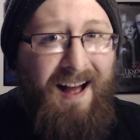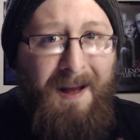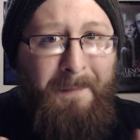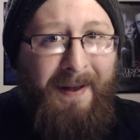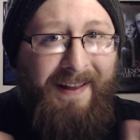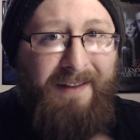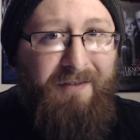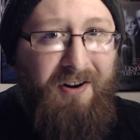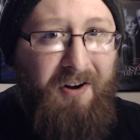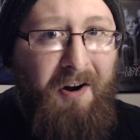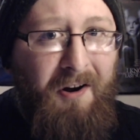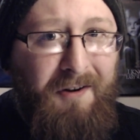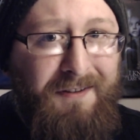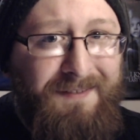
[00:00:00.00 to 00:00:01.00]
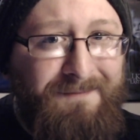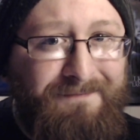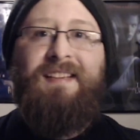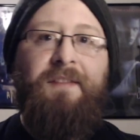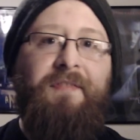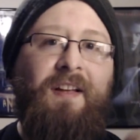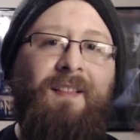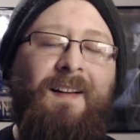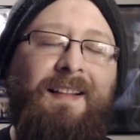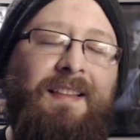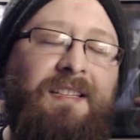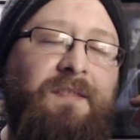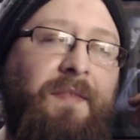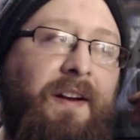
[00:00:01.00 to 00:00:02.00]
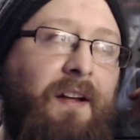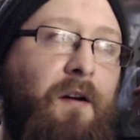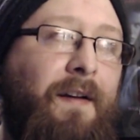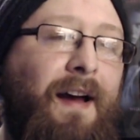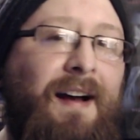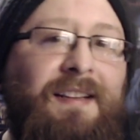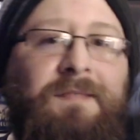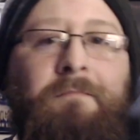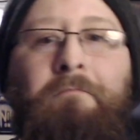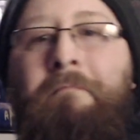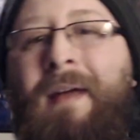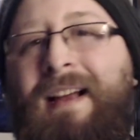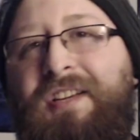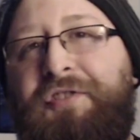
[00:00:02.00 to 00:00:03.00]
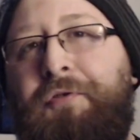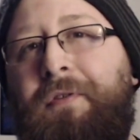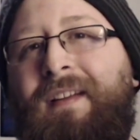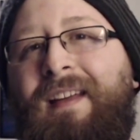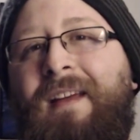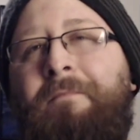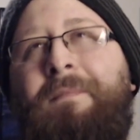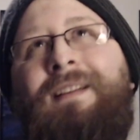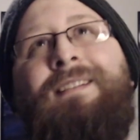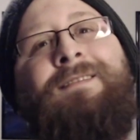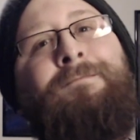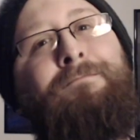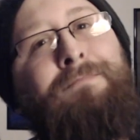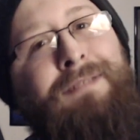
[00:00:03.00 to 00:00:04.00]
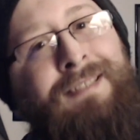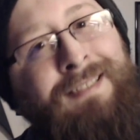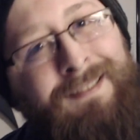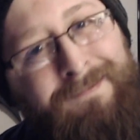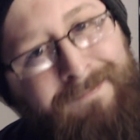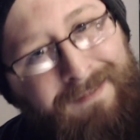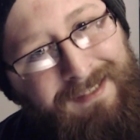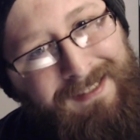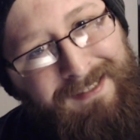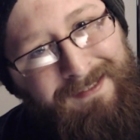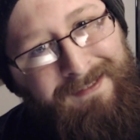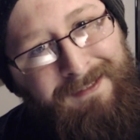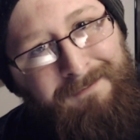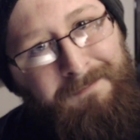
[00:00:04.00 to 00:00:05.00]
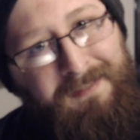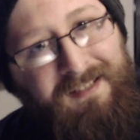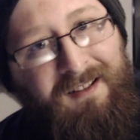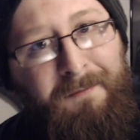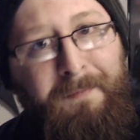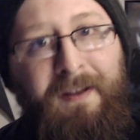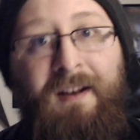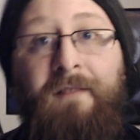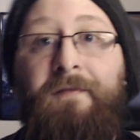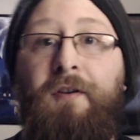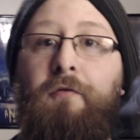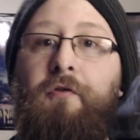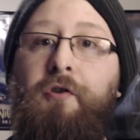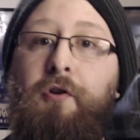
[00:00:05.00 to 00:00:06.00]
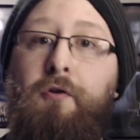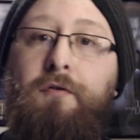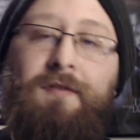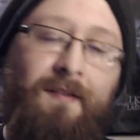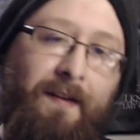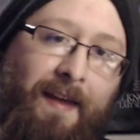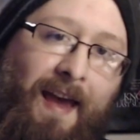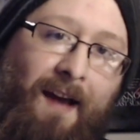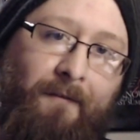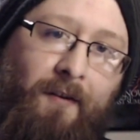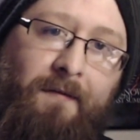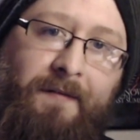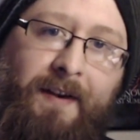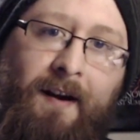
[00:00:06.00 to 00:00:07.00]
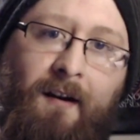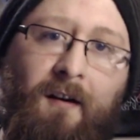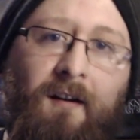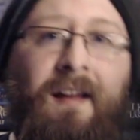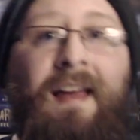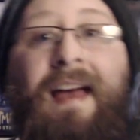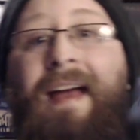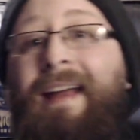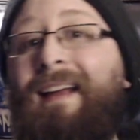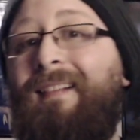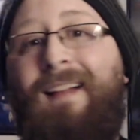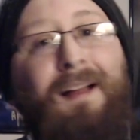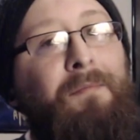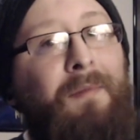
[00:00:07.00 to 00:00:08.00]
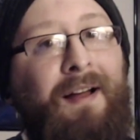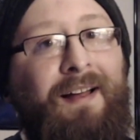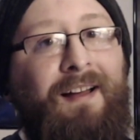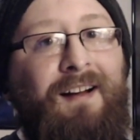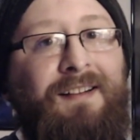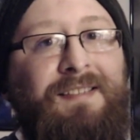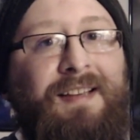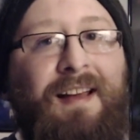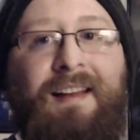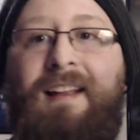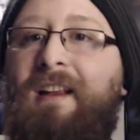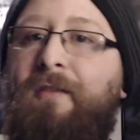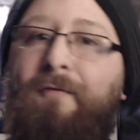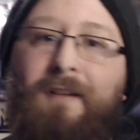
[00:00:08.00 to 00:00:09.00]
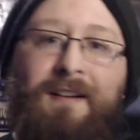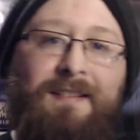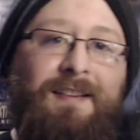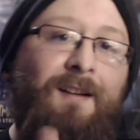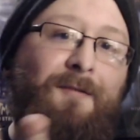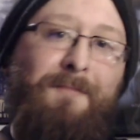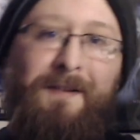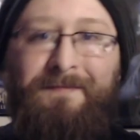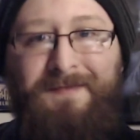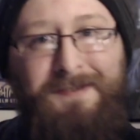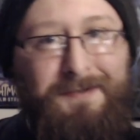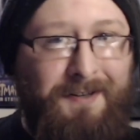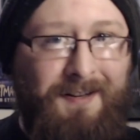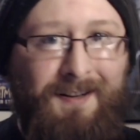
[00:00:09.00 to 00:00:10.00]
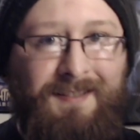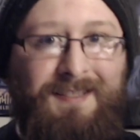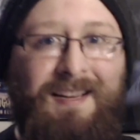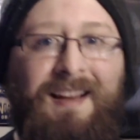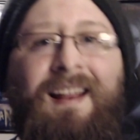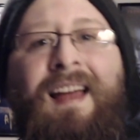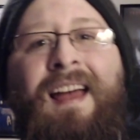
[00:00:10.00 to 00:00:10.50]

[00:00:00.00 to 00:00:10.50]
I might give it a heart. If you like this video, guys, make sure you give me a big fucking thumbs up. And if you're new to the Cavern of Terror, and you like my content, and you want to see all my future content,